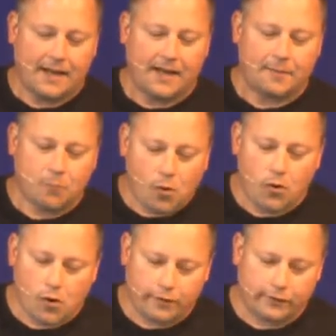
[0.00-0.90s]

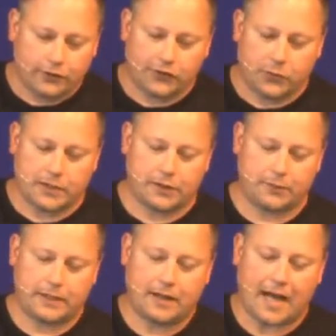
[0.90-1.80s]
Moreover, verse
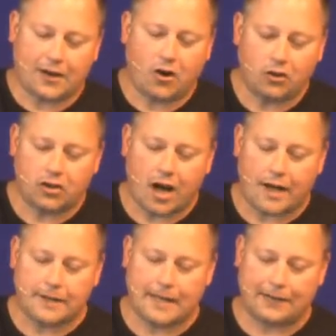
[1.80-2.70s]
23, I call
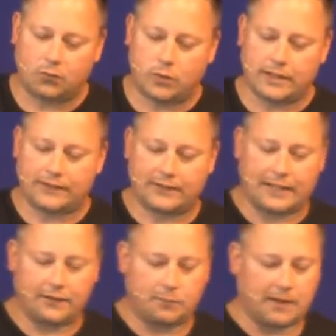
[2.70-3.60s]
God as witness
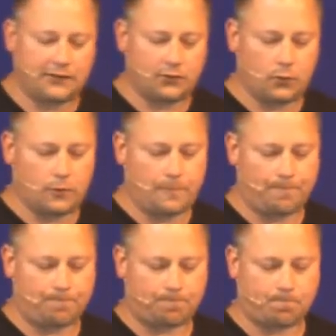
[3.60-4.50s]
against my soul
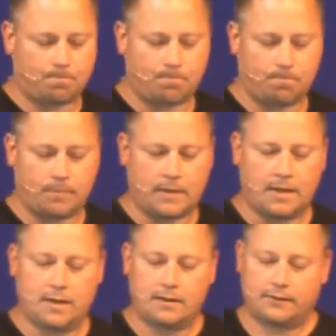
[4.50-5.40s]

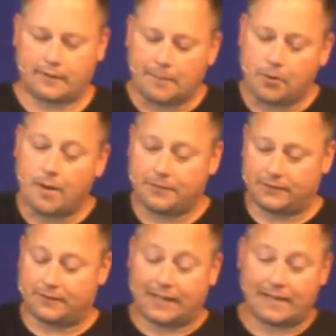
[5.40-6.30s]
says, I promise
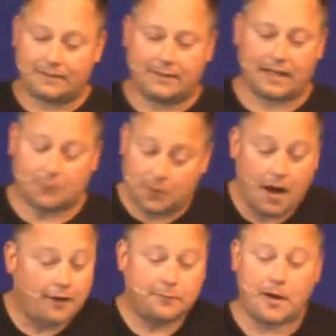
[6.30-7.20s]
you, like, like,
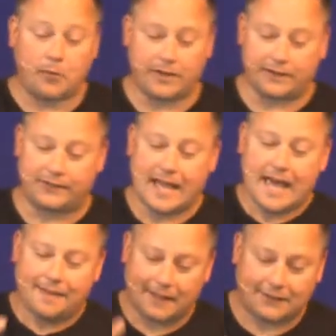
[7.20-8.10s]
God is my witness,
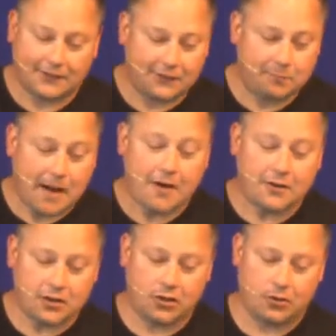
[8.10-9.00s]
that to spare
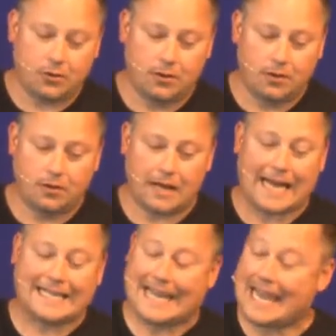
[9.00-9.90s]
you, I
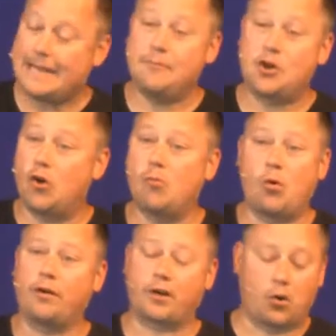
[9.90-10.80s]
came no
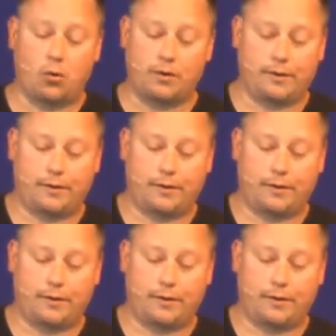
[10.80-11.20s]
more to Corinth.